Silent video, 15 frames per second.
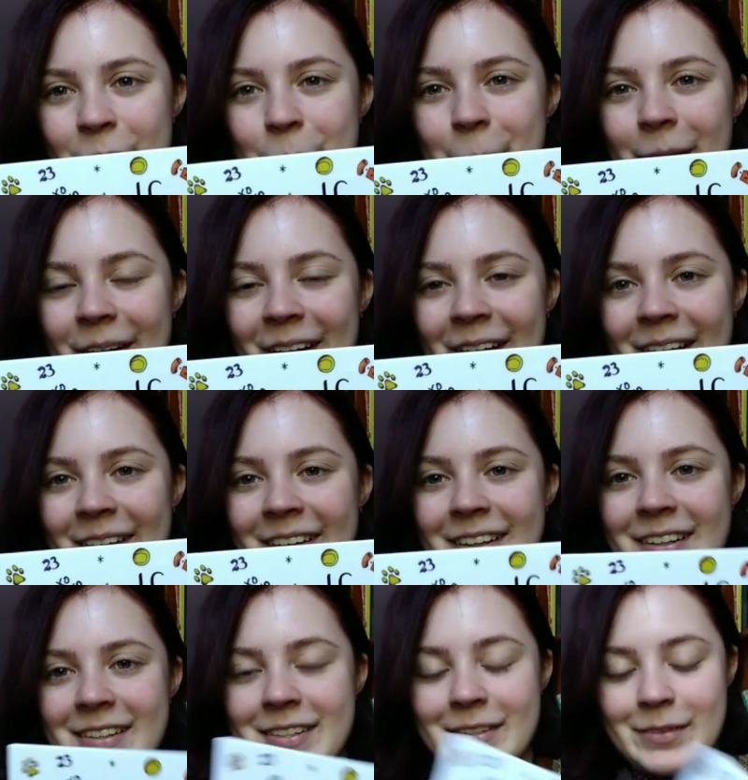But I
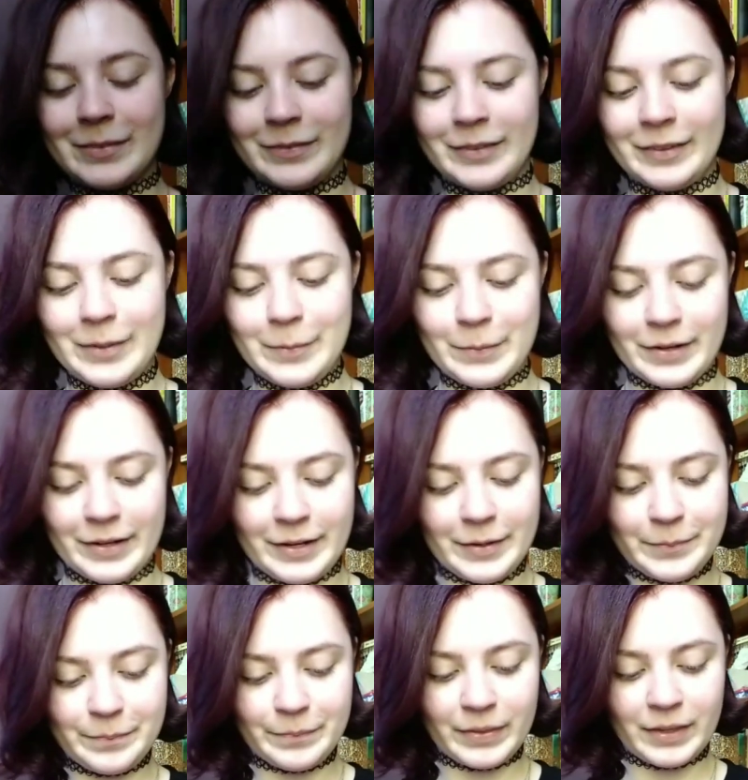think it's really pretty.
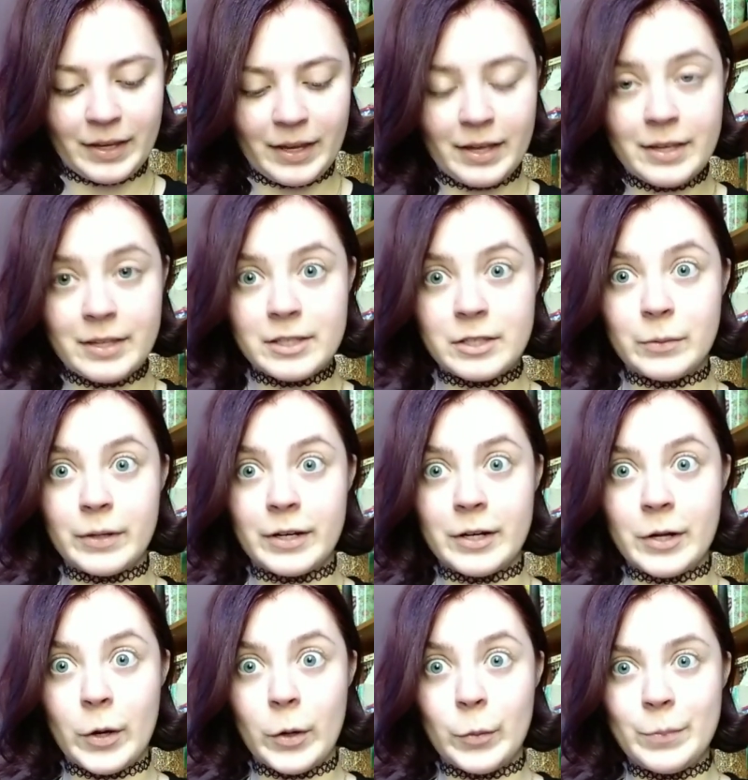So we're going
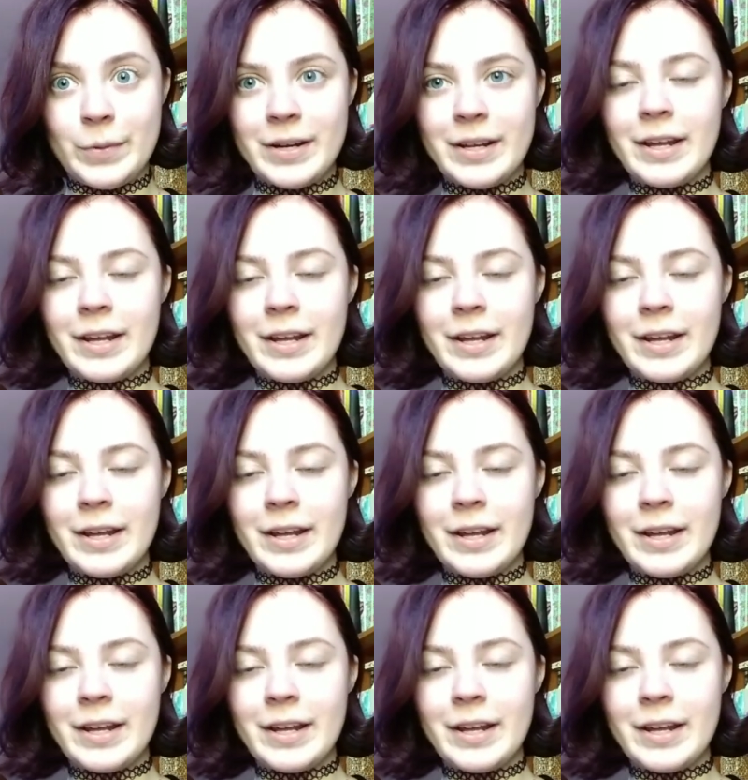to open